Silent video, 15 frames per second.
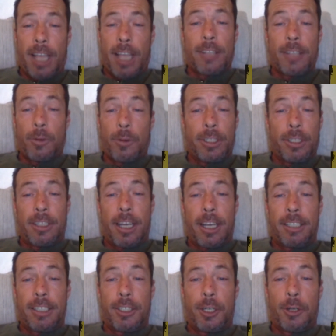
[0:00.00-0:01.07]
That's always
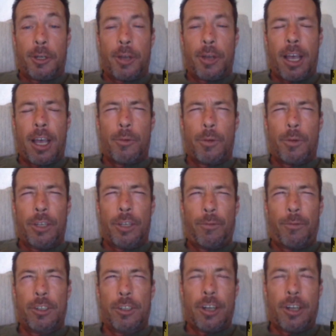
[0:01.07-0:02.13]
nice. When you
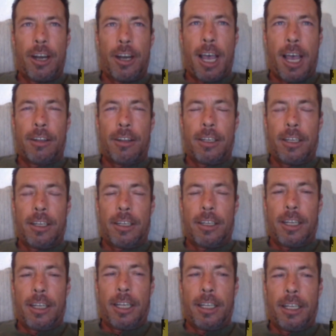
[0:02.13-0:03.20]
first start out,
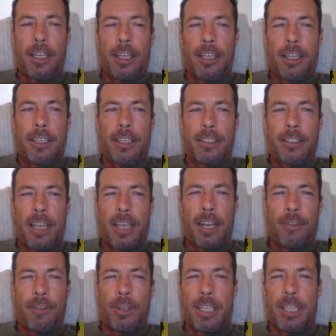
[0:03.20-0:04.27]
it's kind
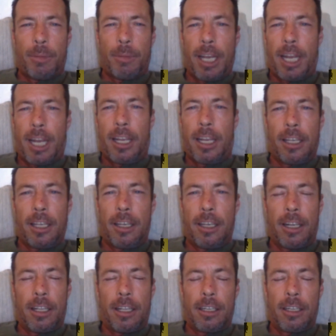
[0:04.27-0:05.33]
of intimidating. You
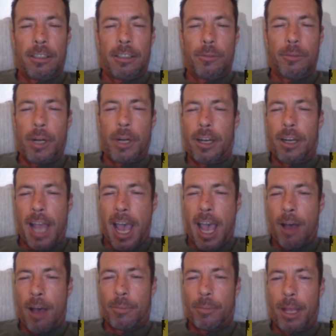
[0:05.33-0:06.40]
get a little weirded
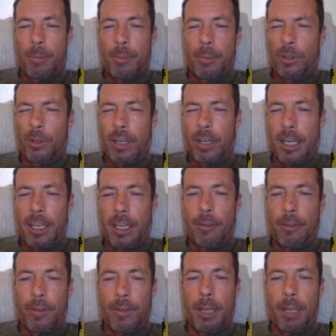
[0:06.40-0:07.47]
out by people looking at you
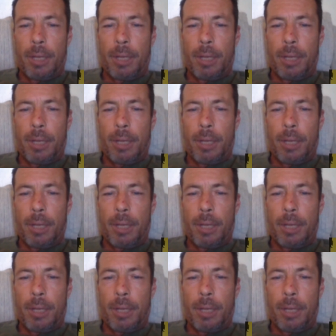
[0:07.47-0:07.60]
funny.